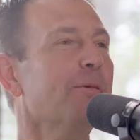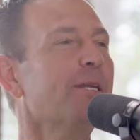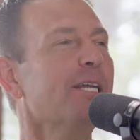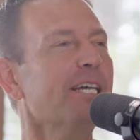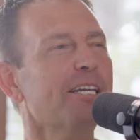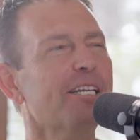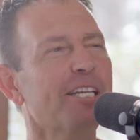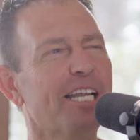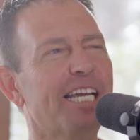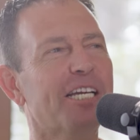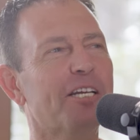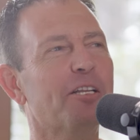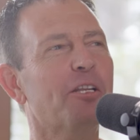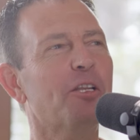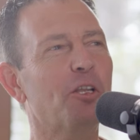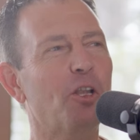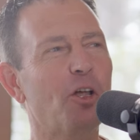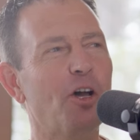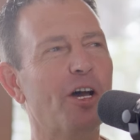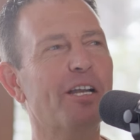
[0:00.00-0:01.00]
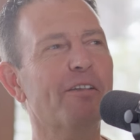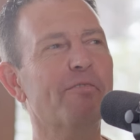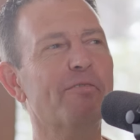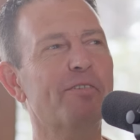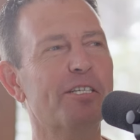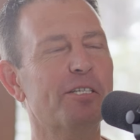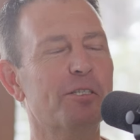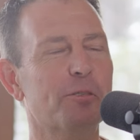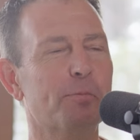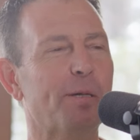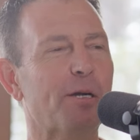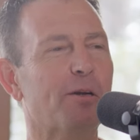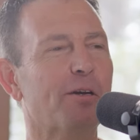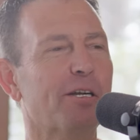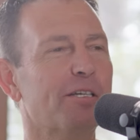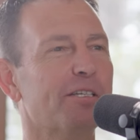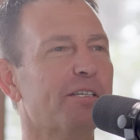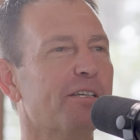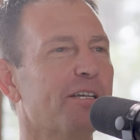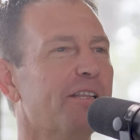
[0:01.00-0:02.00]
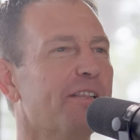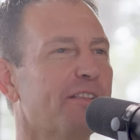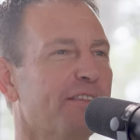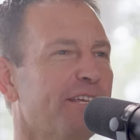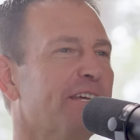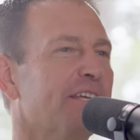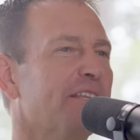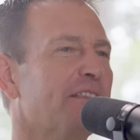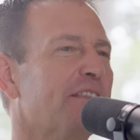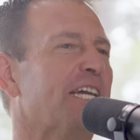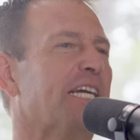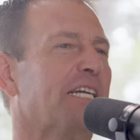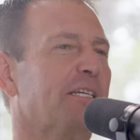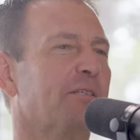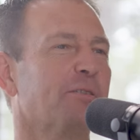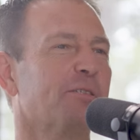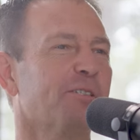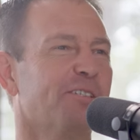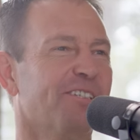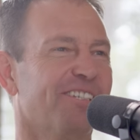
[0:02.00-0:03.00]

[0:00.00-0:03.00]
but I like a lot of disparate uh, uh things.